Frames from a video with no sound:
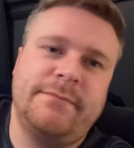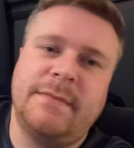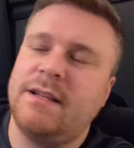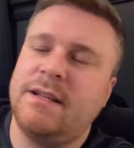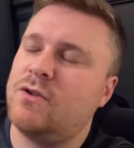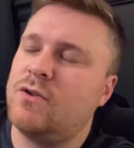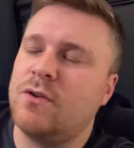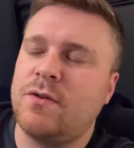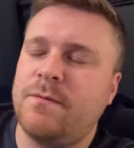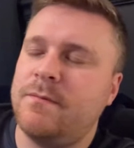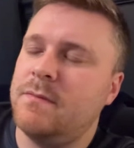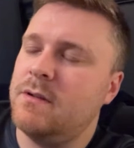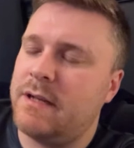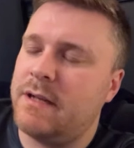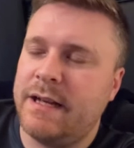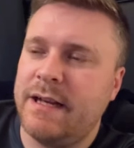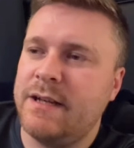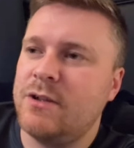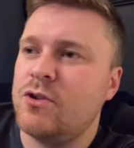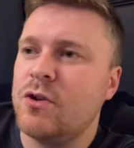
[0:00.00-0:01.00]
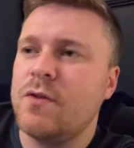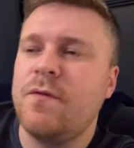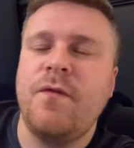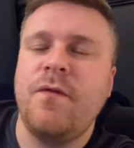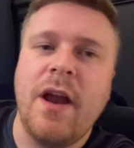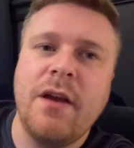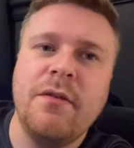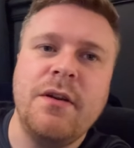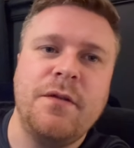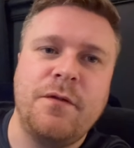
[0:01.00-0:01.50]
It's just
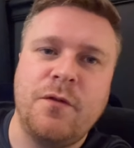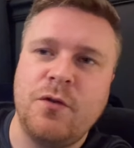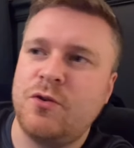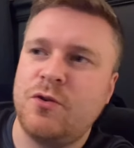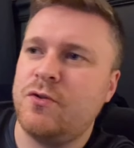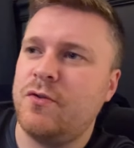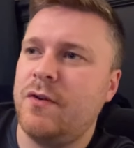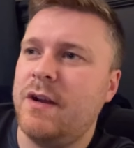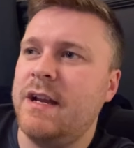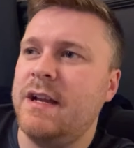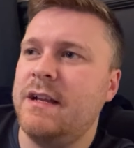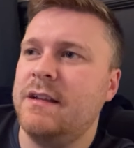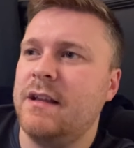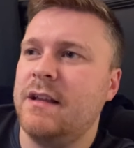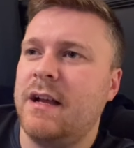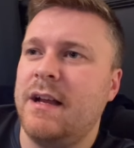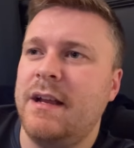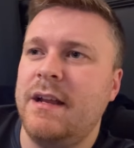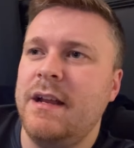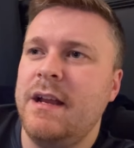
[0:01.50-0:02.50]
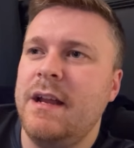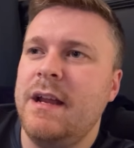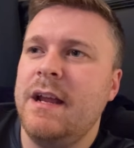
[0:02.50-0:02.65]
very frustrating. Like,